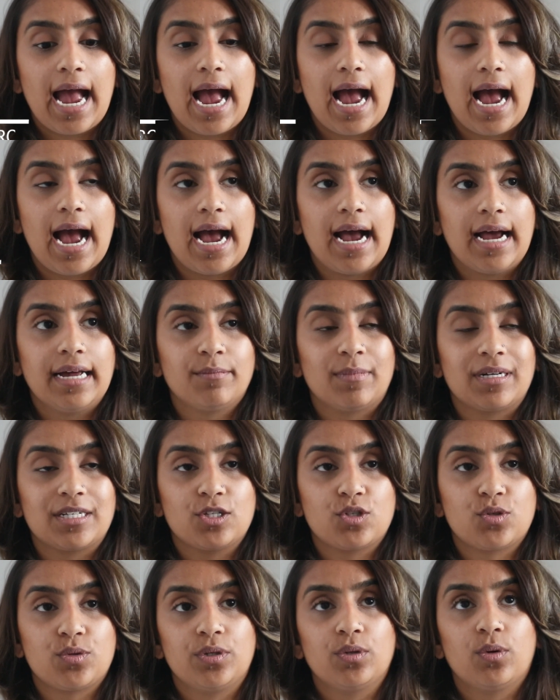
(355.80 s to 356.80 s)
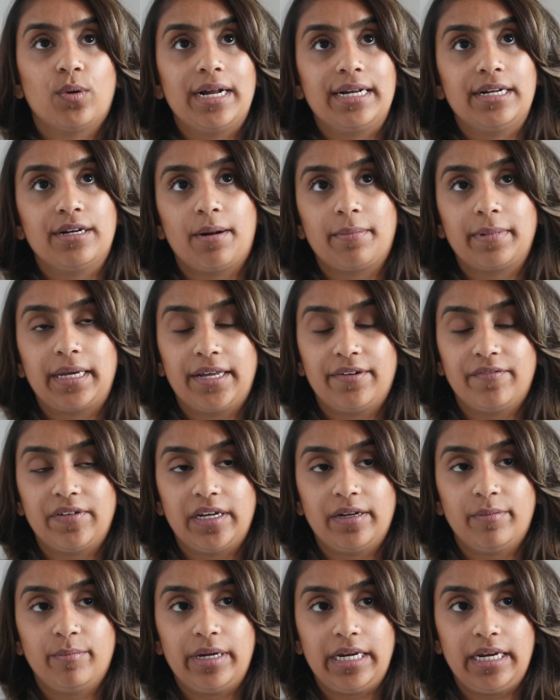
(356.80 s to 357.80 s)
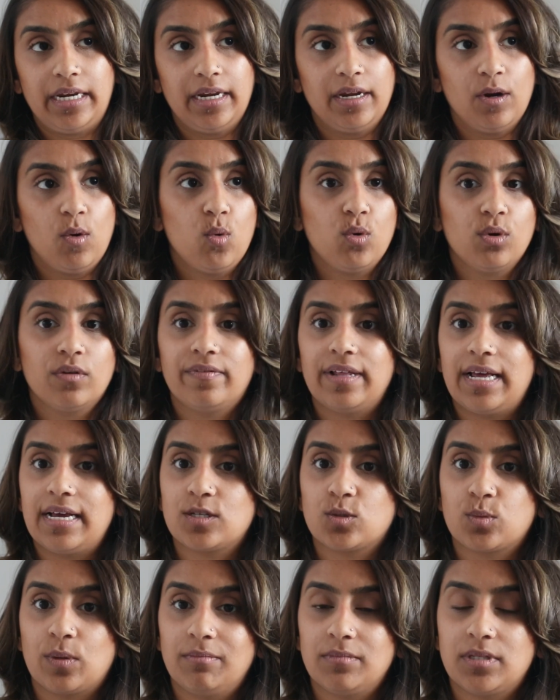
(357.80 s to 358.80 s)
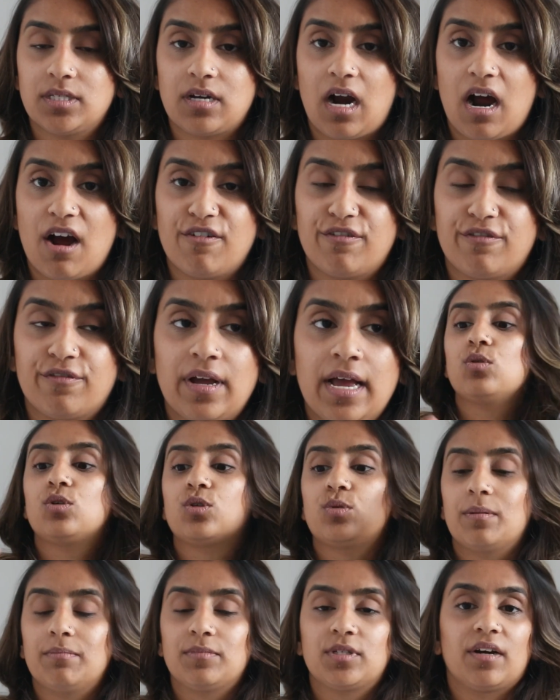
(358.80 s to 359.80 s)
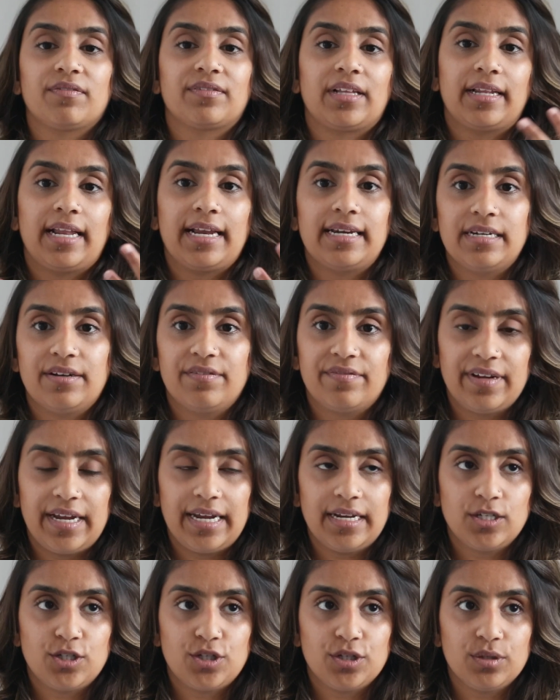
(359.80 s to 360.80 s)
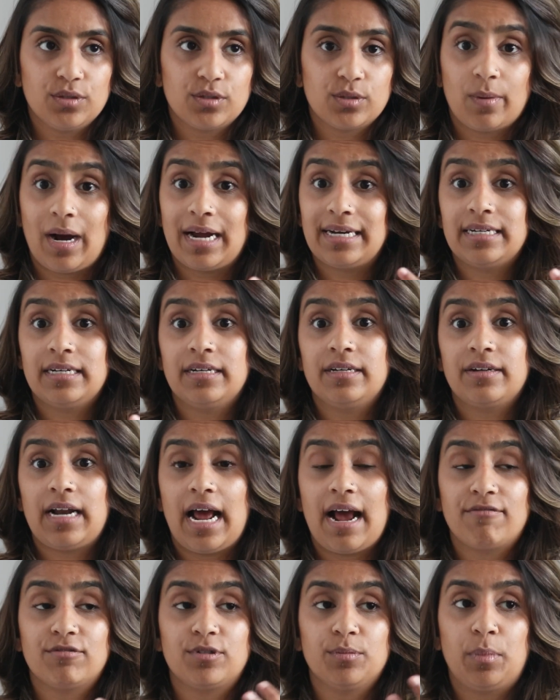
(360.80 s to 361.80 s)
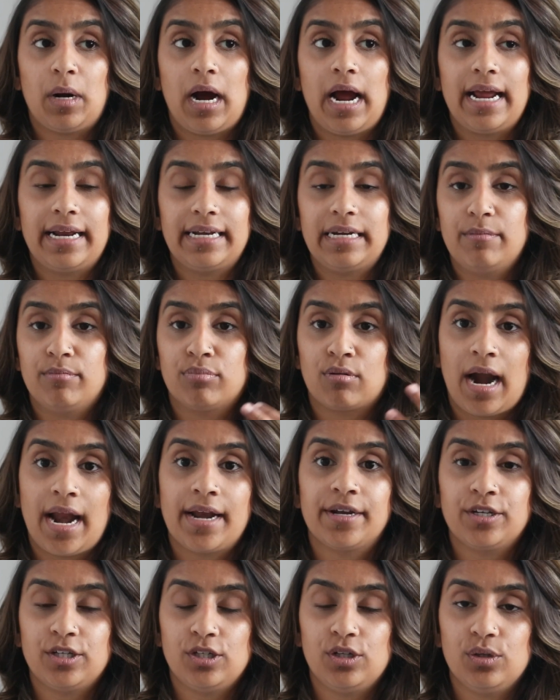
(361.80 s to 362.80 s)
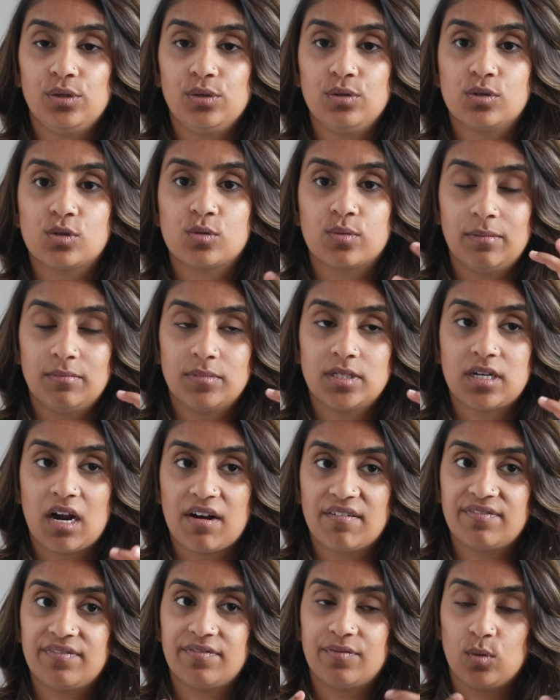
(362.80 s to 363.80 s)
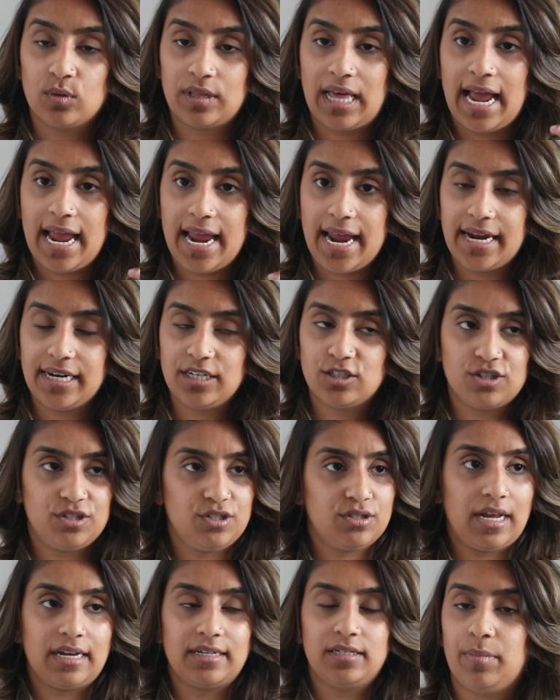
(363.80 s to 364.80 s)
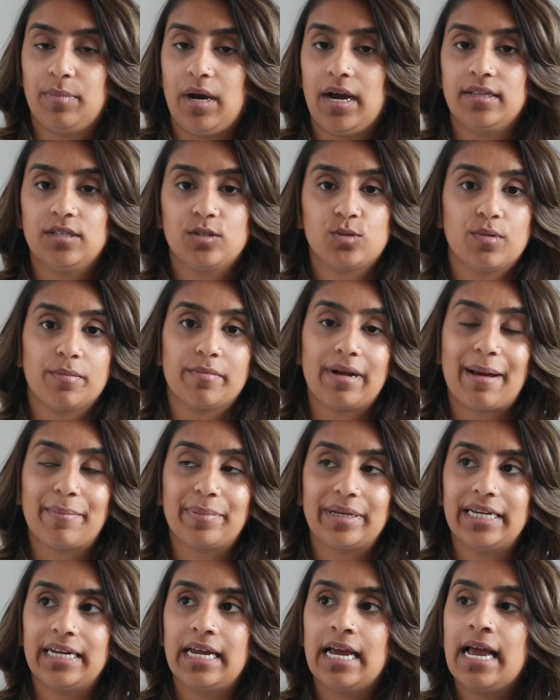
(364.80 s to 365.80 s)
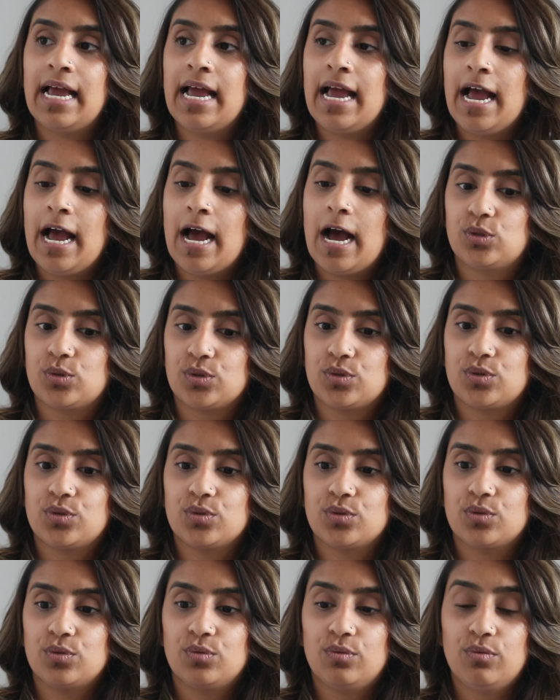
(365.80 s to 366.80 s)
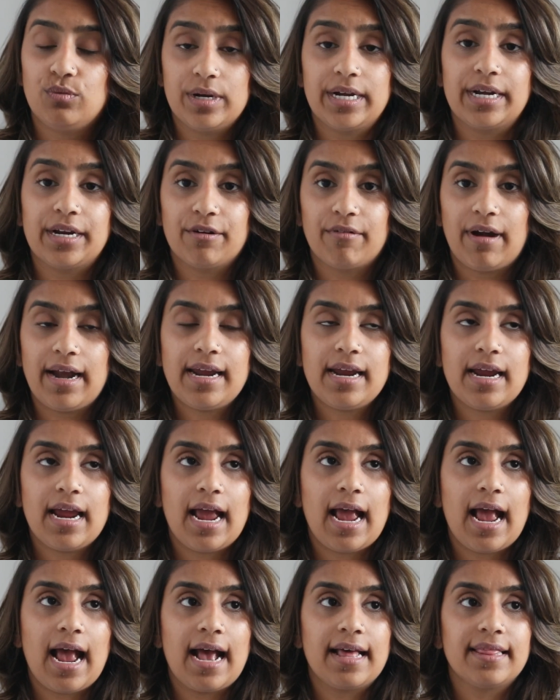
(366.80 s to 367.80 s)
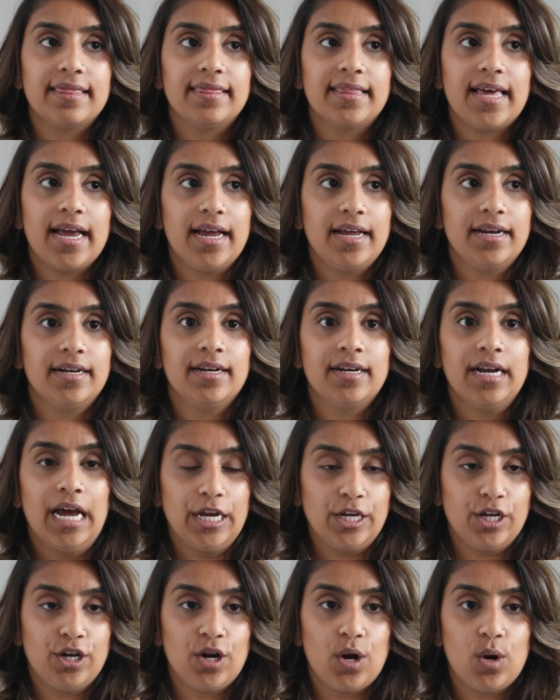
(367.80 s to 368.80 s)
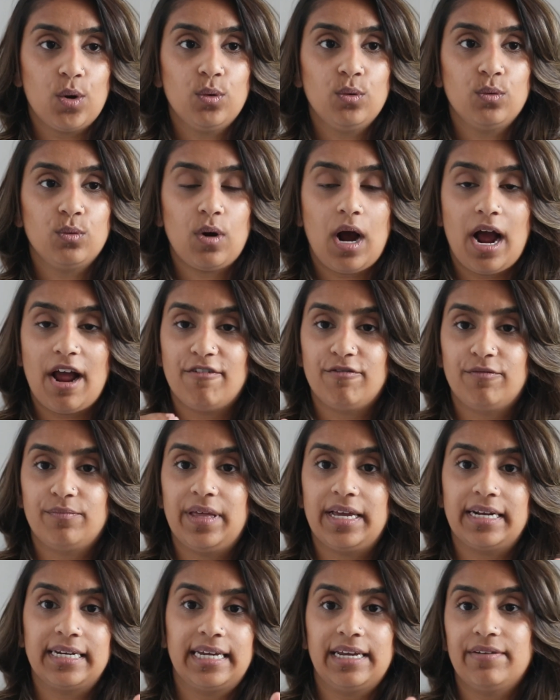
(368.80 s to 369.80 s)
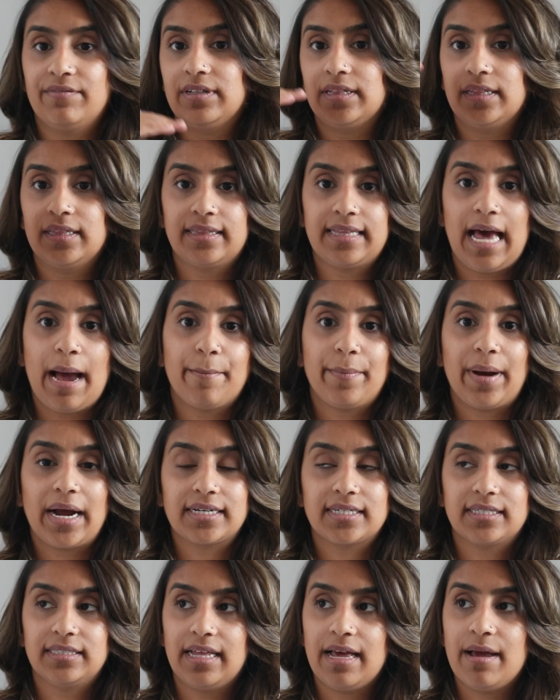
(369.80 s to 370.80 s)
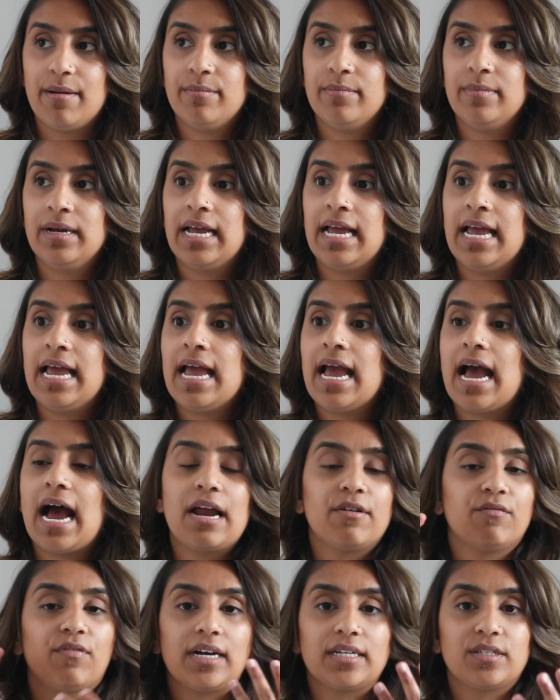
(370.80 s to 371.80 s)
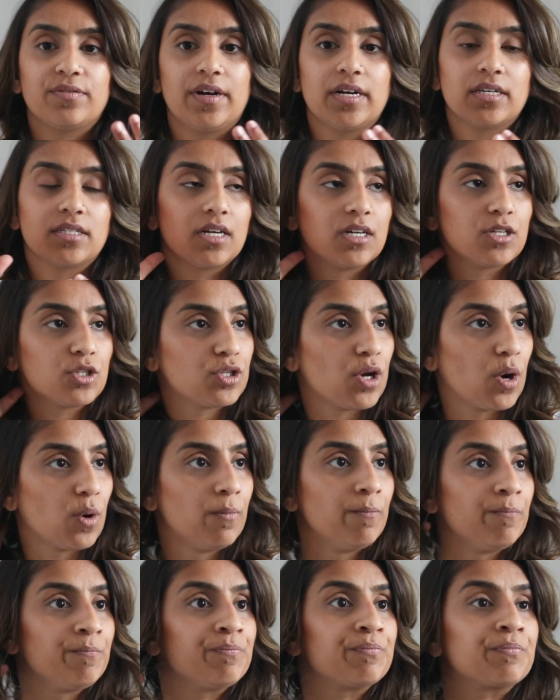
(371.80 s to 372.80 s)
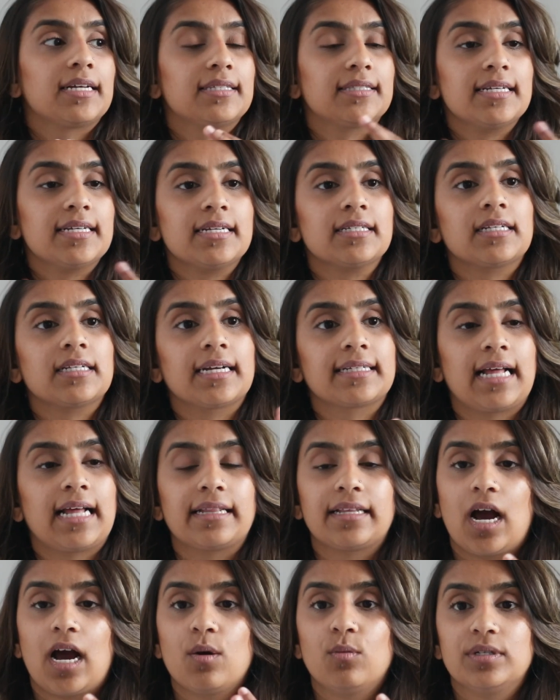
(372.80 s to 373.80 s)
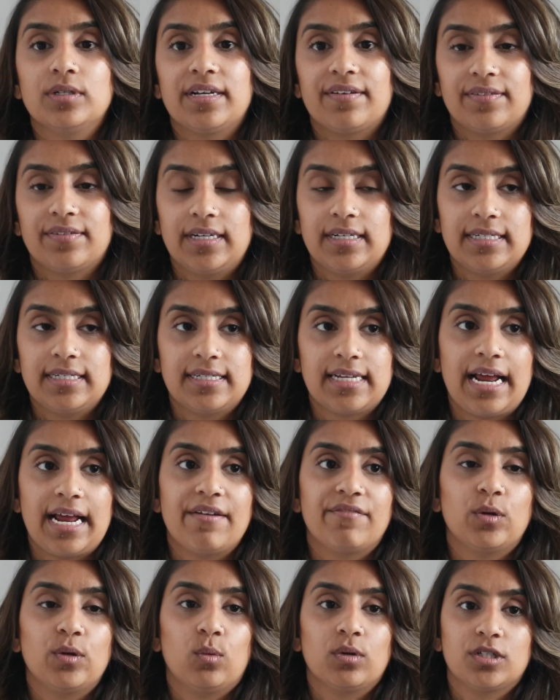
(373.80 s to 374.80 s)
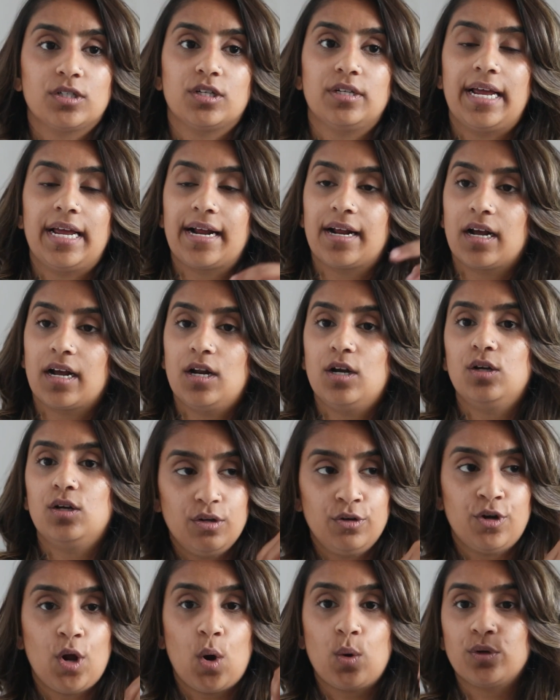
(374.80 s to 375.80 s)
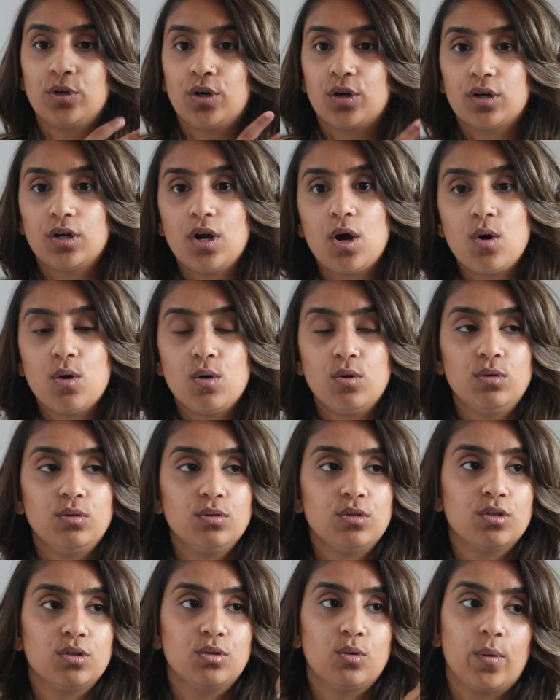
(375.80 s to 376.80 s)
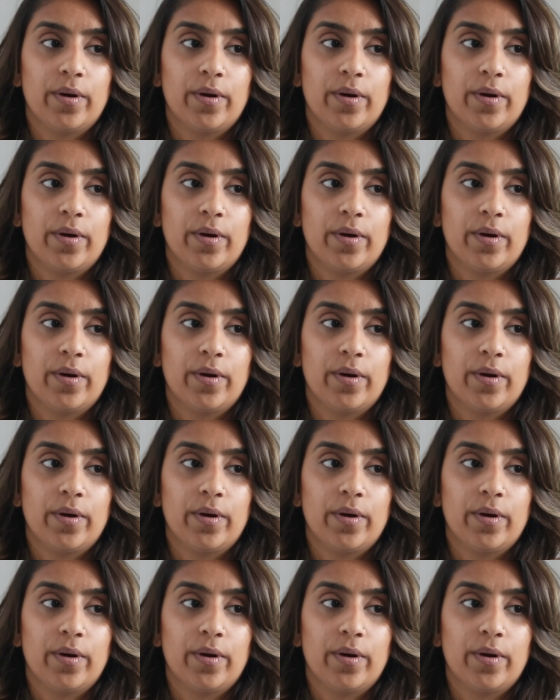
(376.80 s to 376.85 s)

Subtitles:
and my sister-in-law ended up giving me all of their swim stuff, old swim stuff that they didn't fit into, so I didn't have to buy any brand new swim stuff for that age. I just buy the swim nappy, which was really great. And then, you know, I've then given that back to them, and vice versa. So there's things like that that I would definitely say, if you want to loan your clothes,